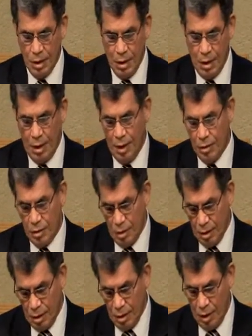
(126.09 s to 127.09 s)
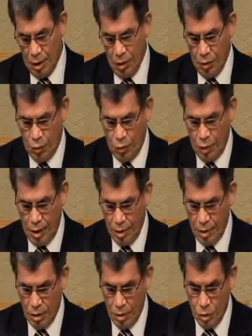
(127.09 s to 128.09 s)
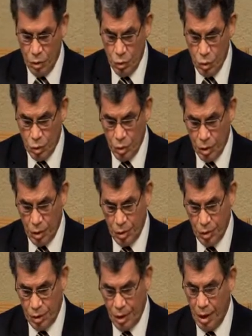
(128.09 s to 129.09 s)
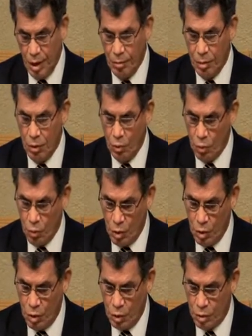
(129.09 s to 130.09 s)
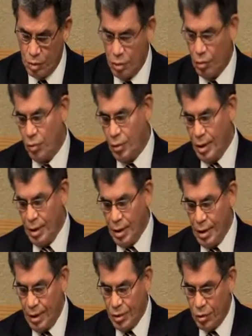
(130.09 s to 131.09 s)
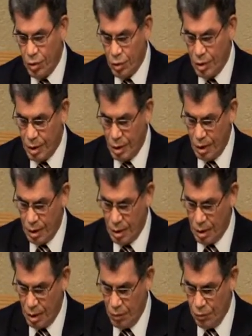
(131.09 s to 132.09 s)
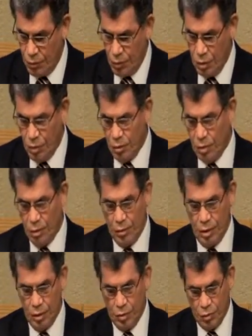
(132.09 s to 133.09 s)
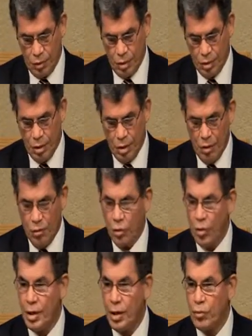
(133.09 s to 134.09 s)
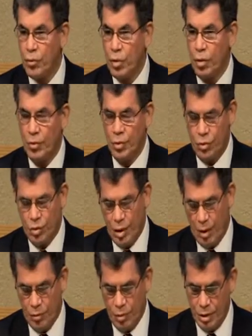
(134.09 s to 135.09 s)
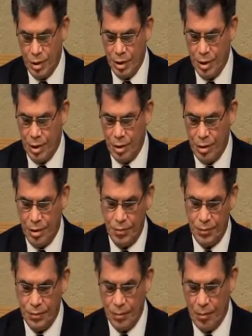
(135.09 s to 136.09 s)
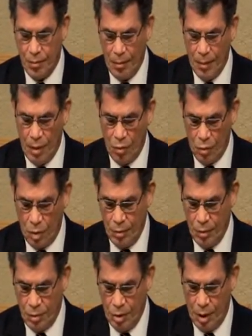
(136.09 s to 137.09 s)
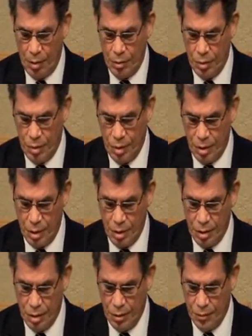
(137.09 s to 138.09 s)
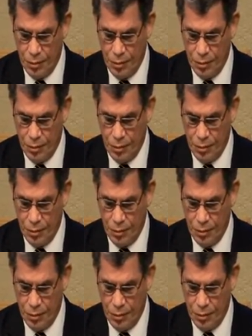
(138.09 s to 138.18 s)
and uh, others write using the same word. So let's look at a few of these words. Look at Romans chapter six. Romans chapter six.